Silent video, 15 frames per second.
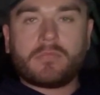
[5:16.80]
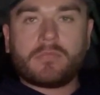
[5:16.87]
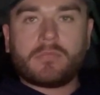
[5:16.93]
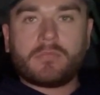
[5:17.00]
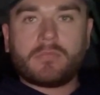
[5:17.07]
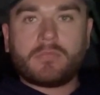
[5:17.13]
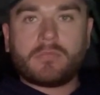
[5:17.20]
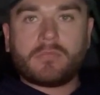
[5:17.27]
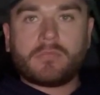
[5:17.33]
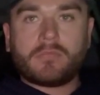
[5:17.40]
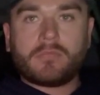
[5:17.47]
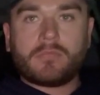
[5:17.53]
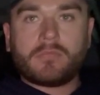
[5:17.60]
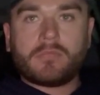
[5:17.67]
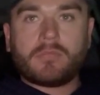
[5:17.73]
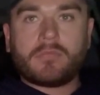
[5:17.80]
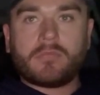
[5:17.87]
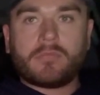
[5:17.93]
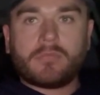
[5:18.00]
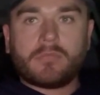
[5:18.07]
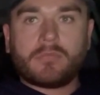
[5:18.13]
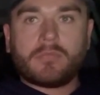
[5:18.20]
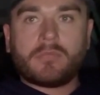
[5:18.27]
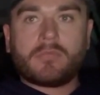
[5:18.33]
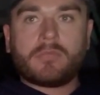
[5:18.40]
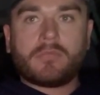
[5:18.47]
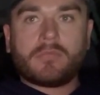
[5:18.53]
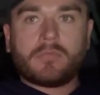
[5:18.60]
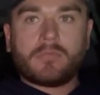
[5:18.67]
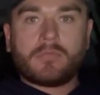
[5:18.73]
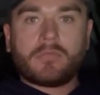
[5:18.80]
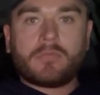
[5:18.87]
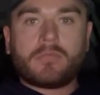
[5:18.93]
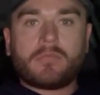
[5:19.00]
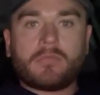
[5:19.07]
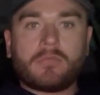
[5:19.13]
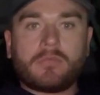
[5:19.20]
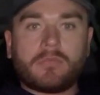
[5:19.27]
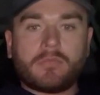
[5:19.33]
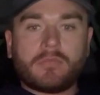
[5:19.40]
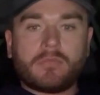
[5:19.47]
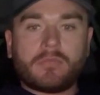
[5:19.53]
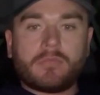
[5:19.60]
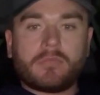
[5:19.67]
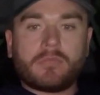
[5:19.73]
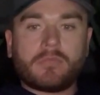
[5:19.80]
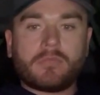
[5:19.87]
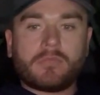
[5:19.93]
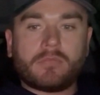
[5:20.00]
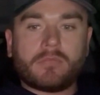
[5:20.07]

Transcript: This person isn't speaking.